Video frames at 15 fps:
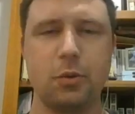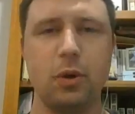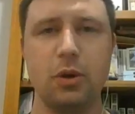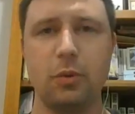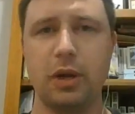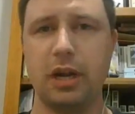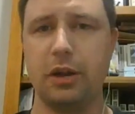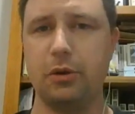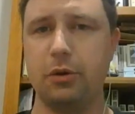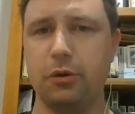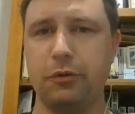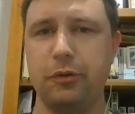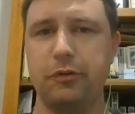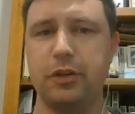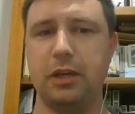1:100 or
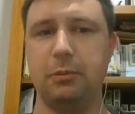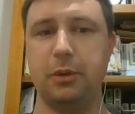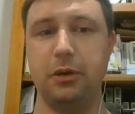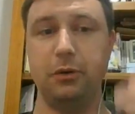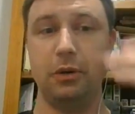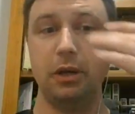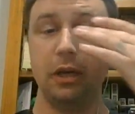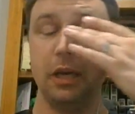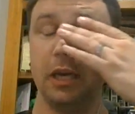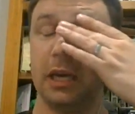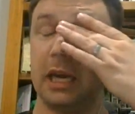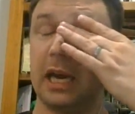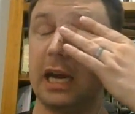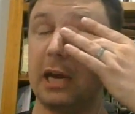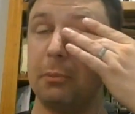15 mil.
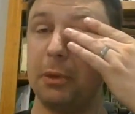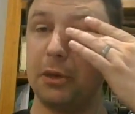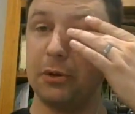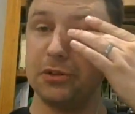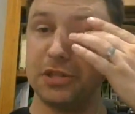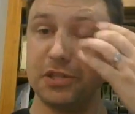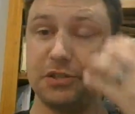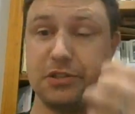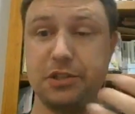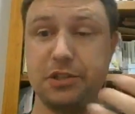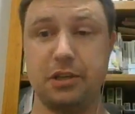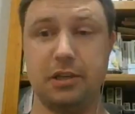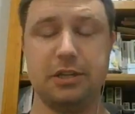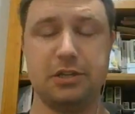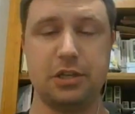Because this is
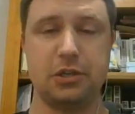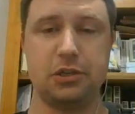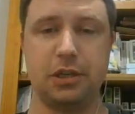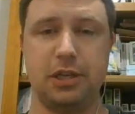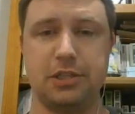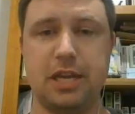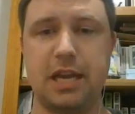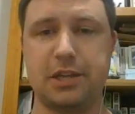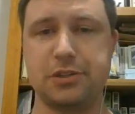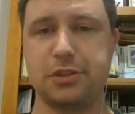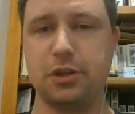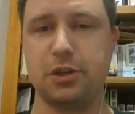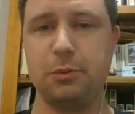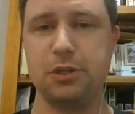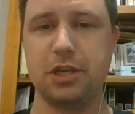essentially a tank
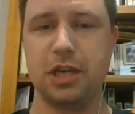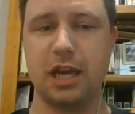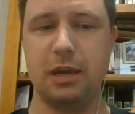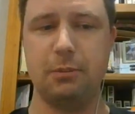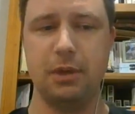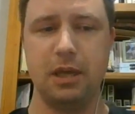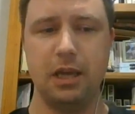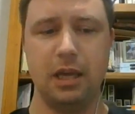skirmish game.